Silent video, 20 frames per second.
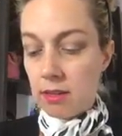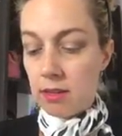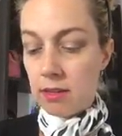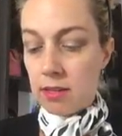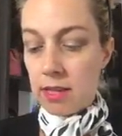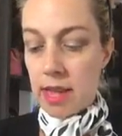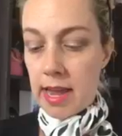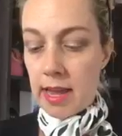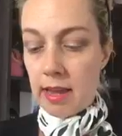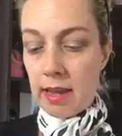
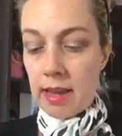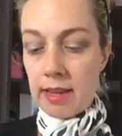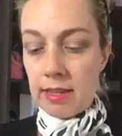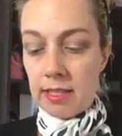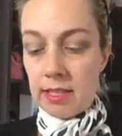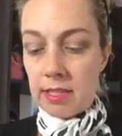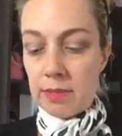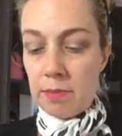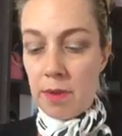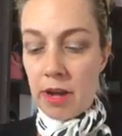like a
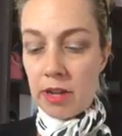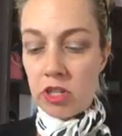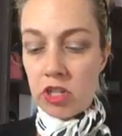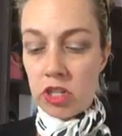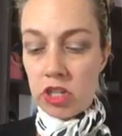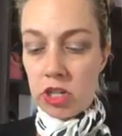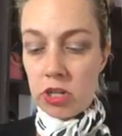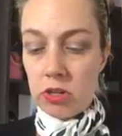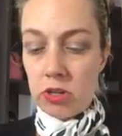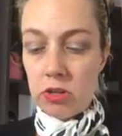
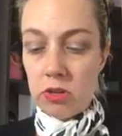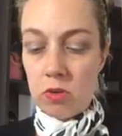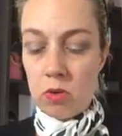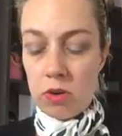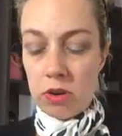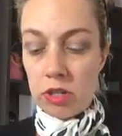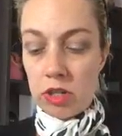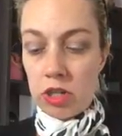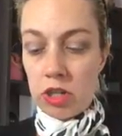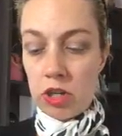smudged
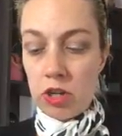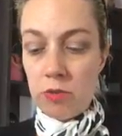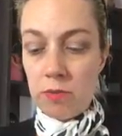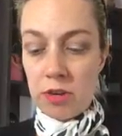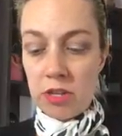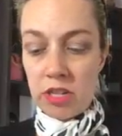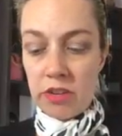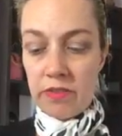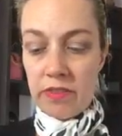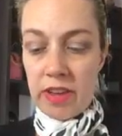or too
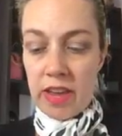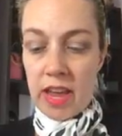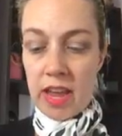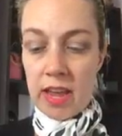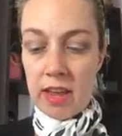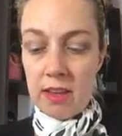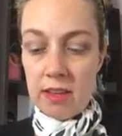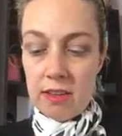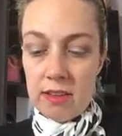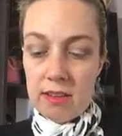much of
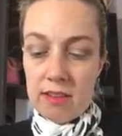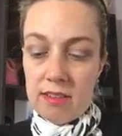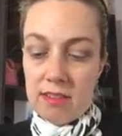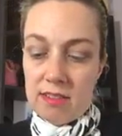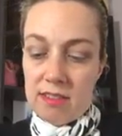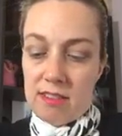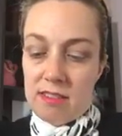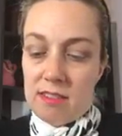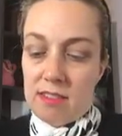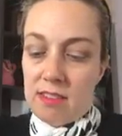a,
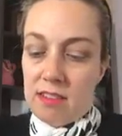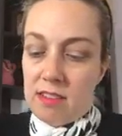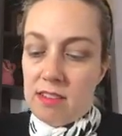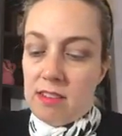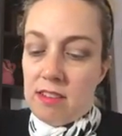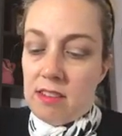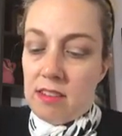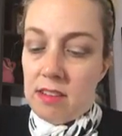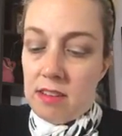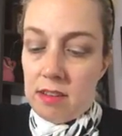
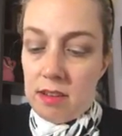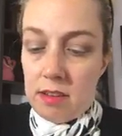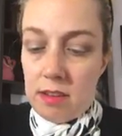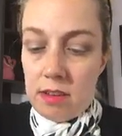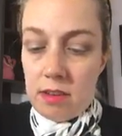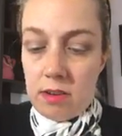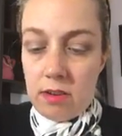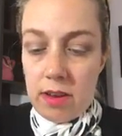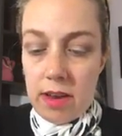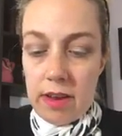
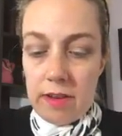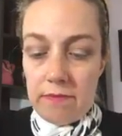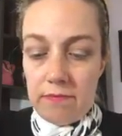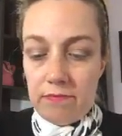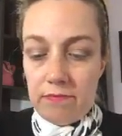okay.